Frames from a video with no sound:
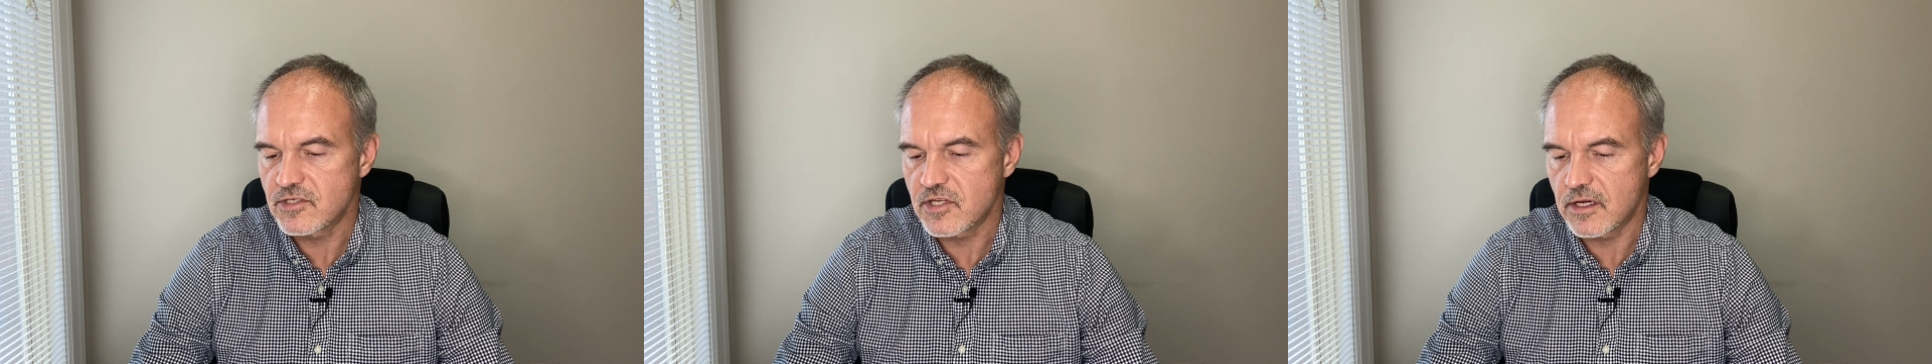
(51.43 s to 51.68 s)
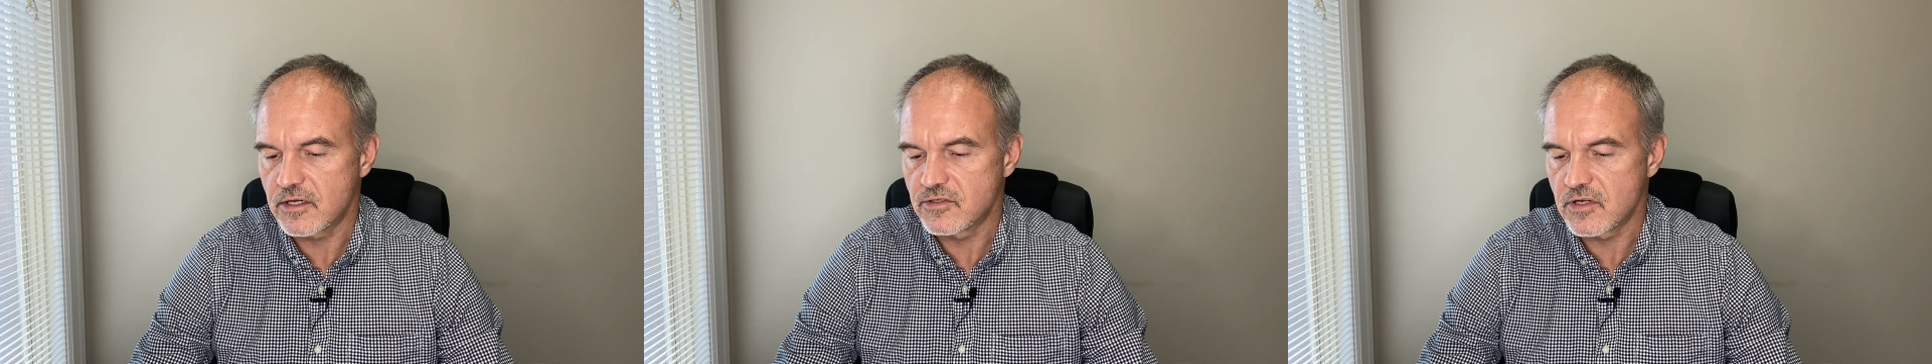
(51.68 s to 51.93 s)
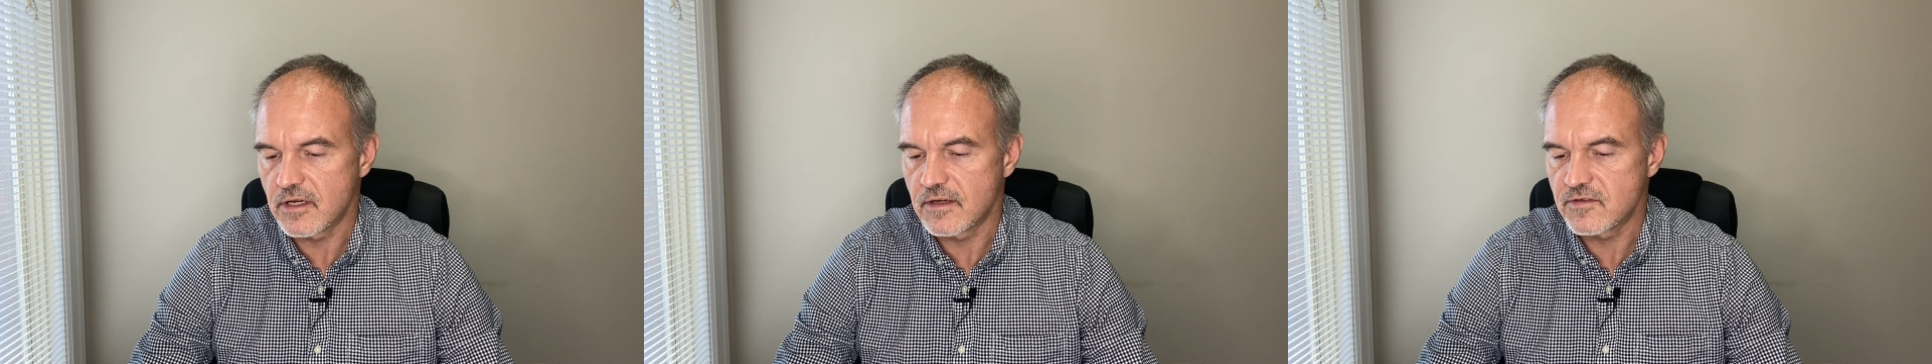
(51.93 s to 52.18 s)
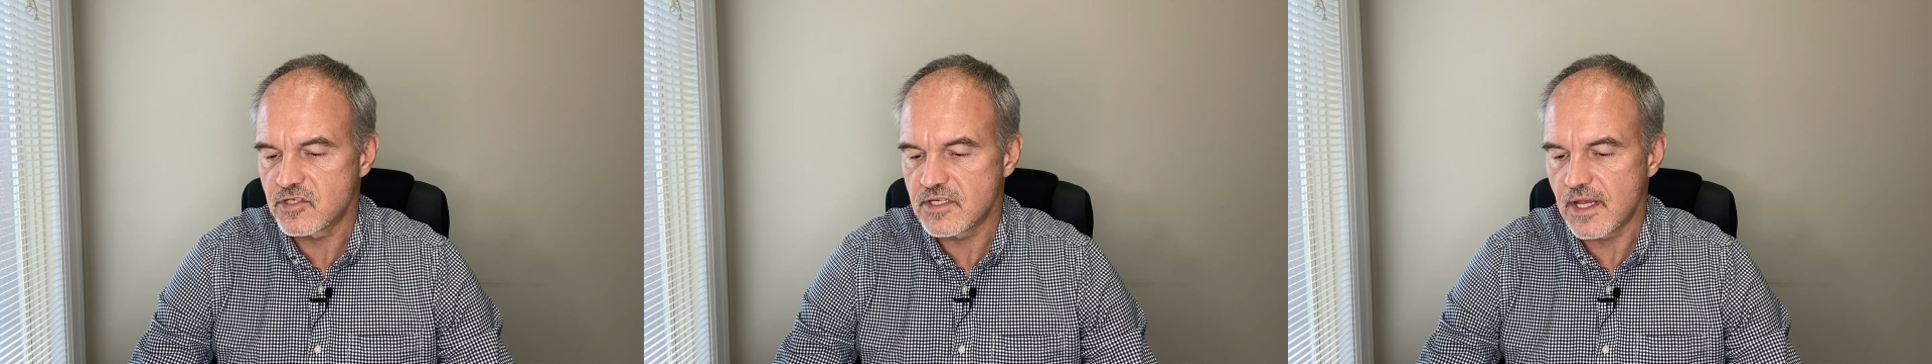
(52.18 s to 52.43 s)
Secretary of
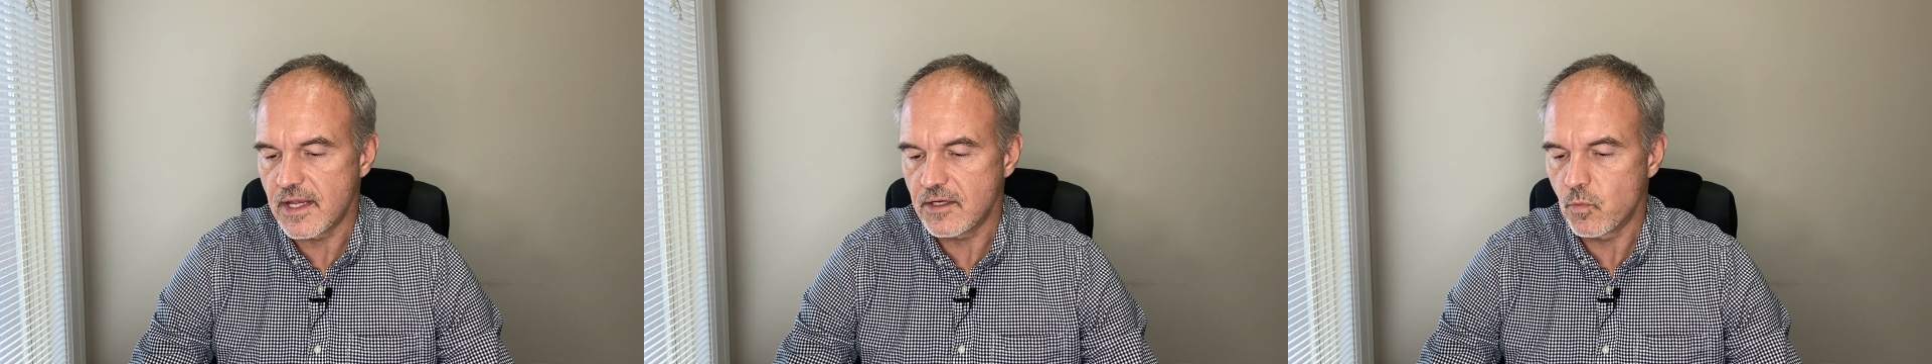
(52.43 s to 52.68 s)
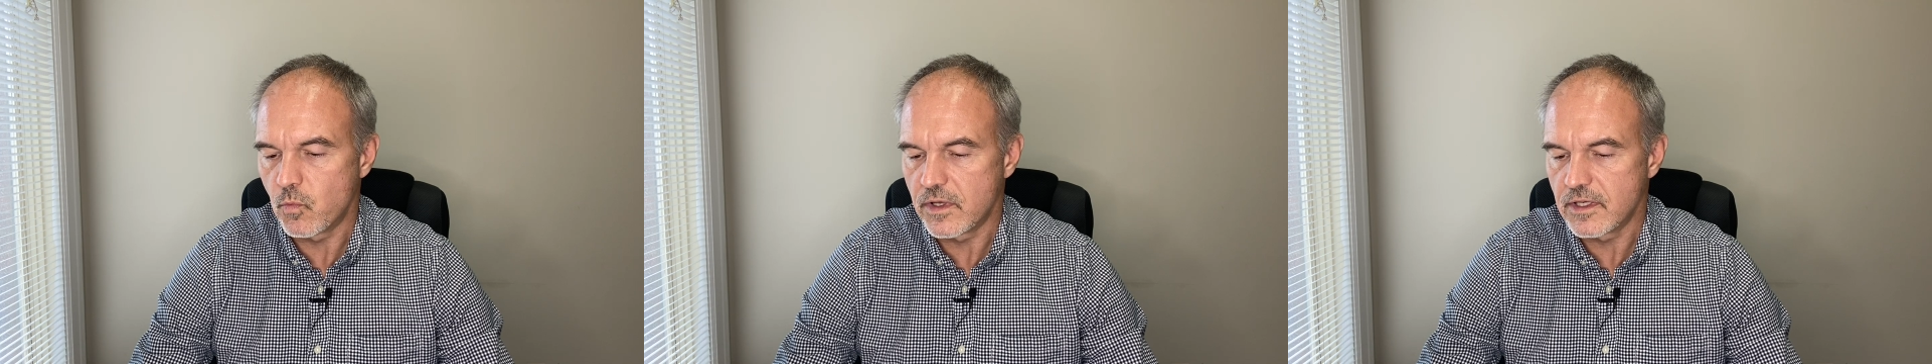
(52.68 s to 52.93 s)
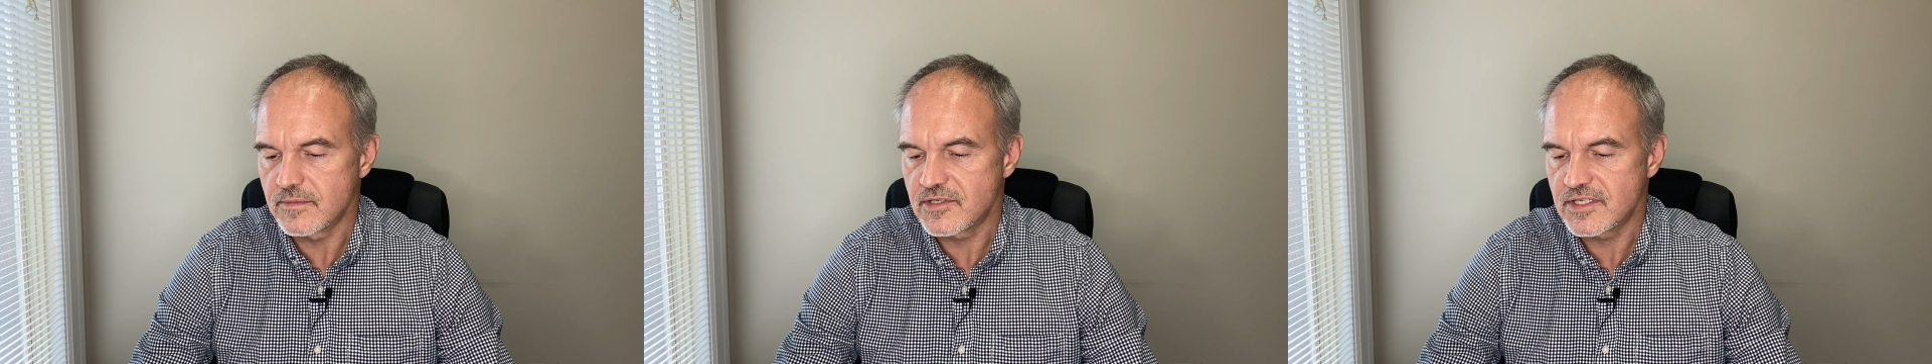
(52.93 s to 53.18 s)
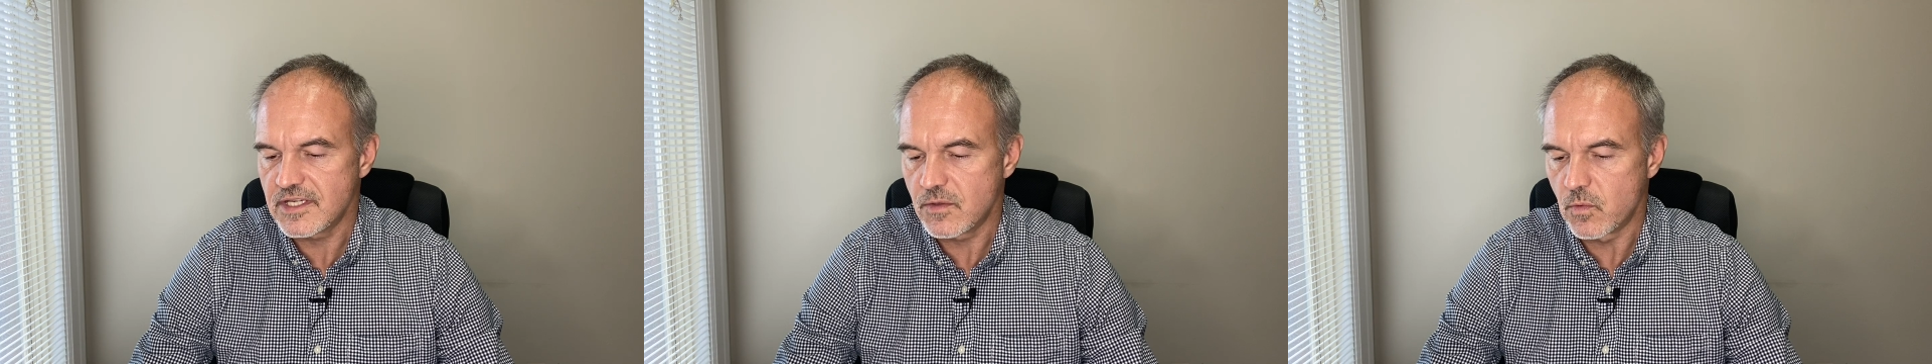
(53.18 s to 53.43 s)
State William
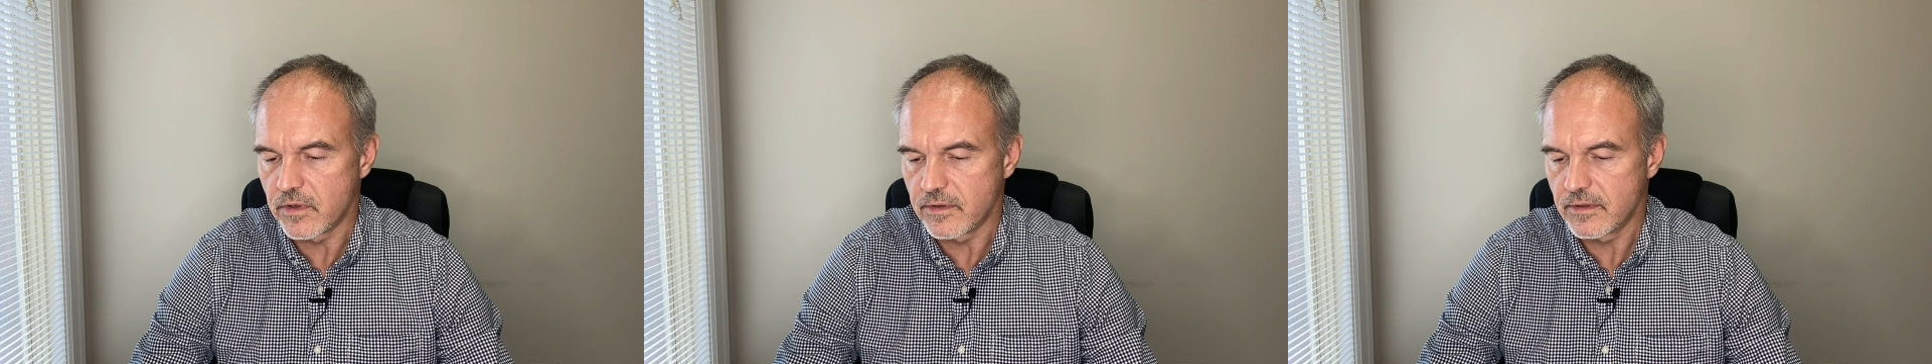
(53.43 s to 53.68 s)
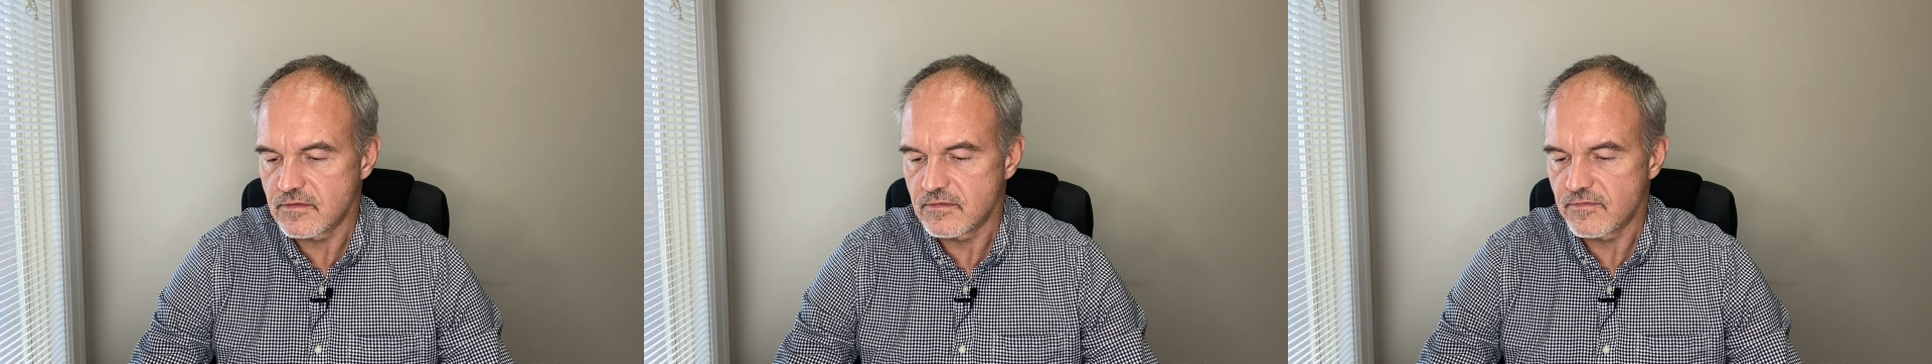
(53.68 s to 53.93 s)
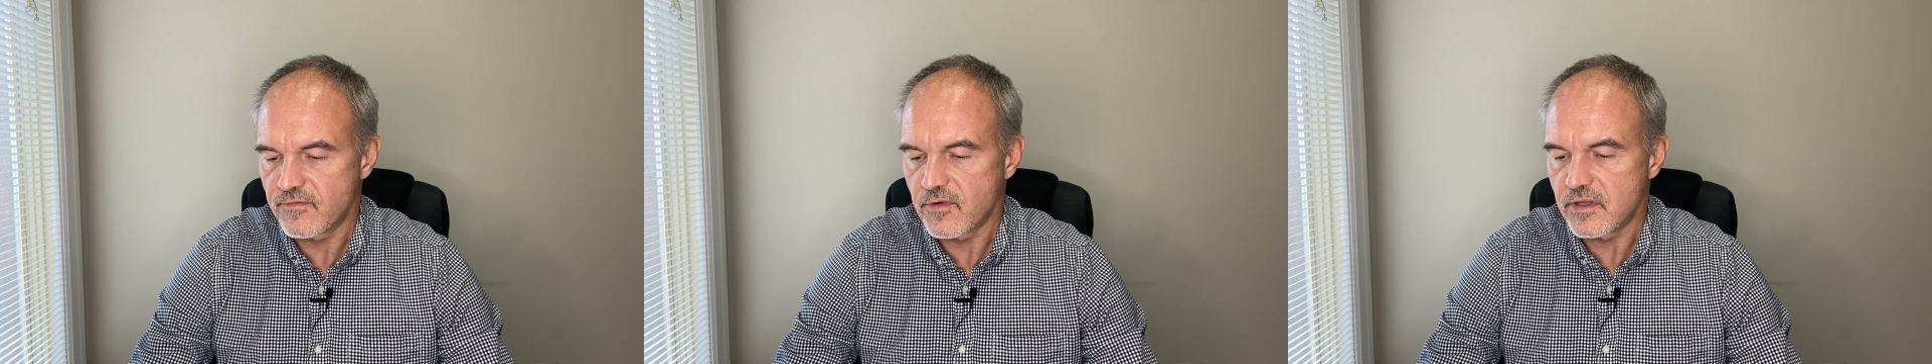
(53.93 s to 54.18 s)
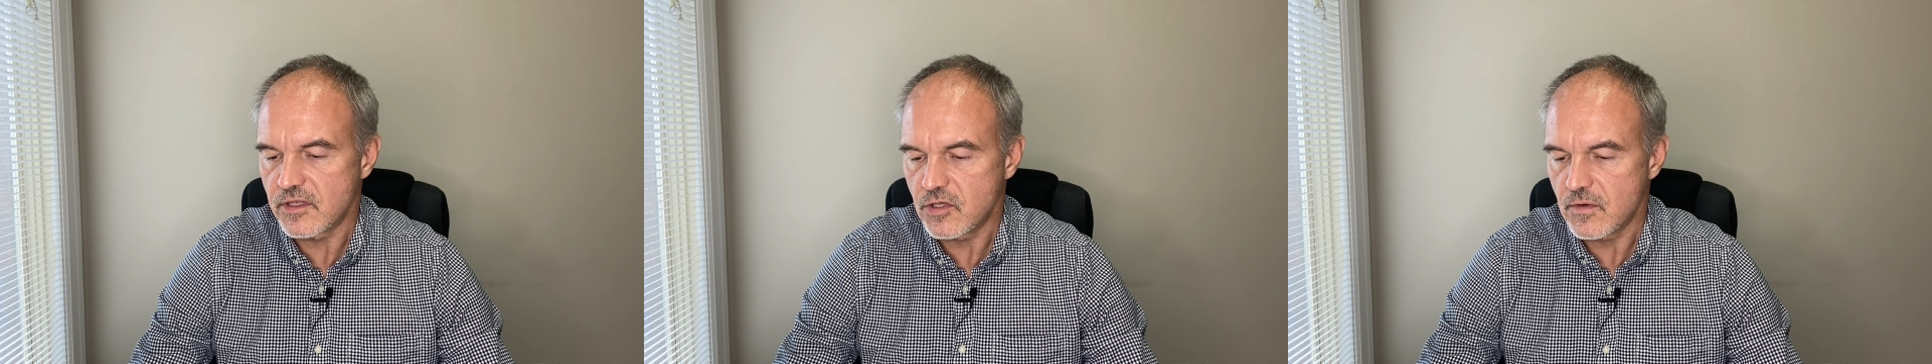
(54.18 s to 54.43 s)
Seward for
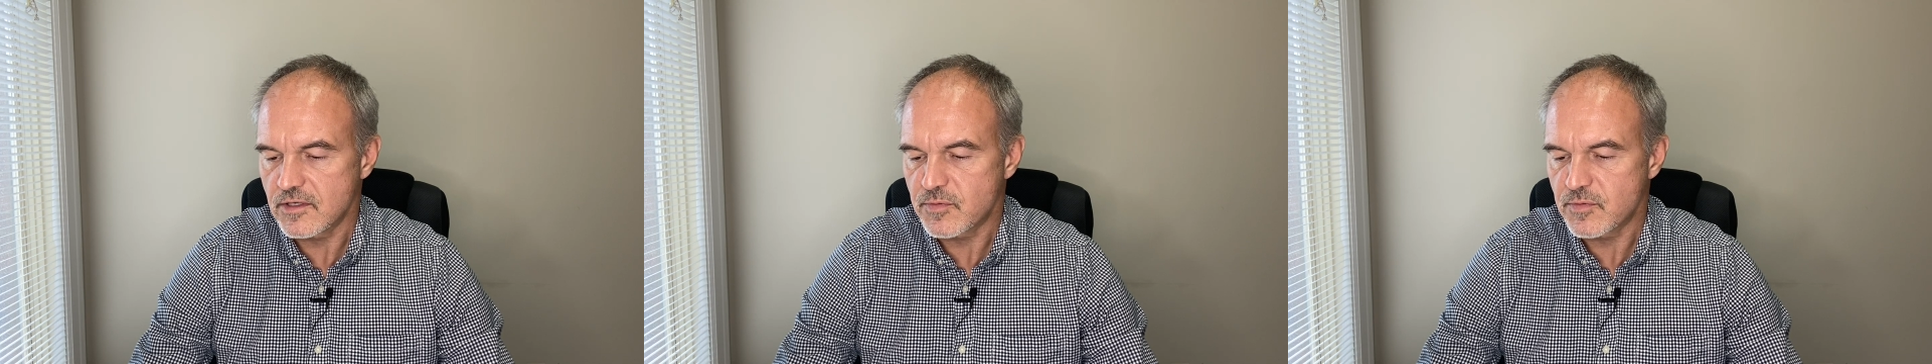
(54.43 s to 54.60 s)
the U.S.